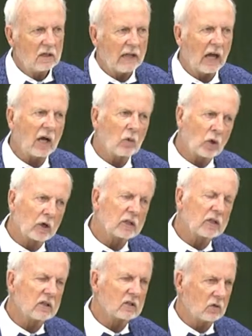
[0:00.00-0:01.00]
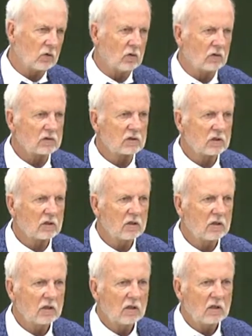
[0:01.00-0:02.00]
Now, I worked in schools
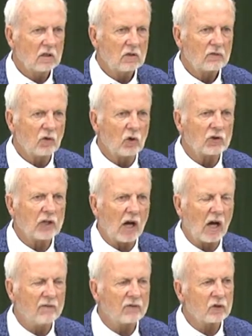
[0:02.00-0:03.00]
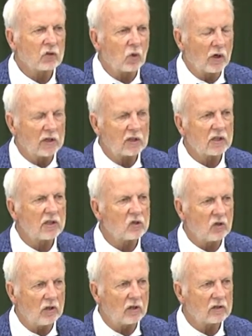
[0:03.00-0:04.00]
full-time for
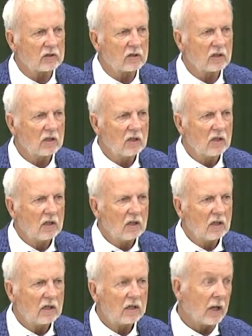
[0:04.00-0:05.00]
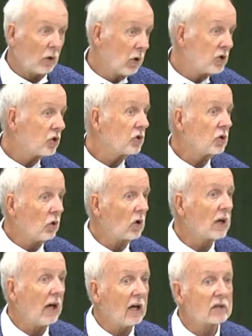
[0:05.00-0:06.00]
26 years. Do you know what your school
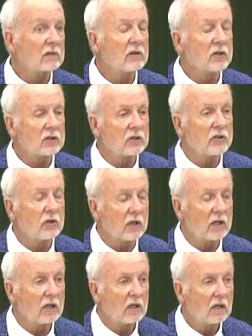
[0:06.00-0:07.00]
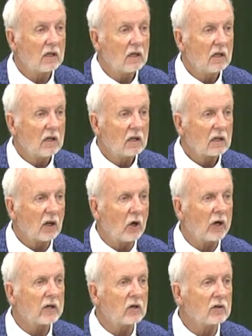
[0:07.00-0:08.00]
counselors are doing?
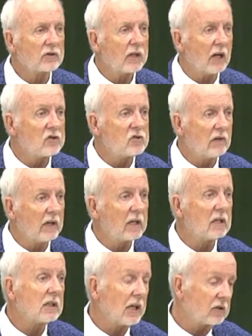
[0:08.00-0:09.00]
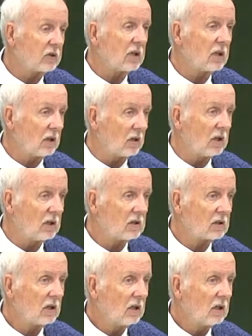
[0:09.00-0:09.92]
Clerical, scheduling, and testing duties.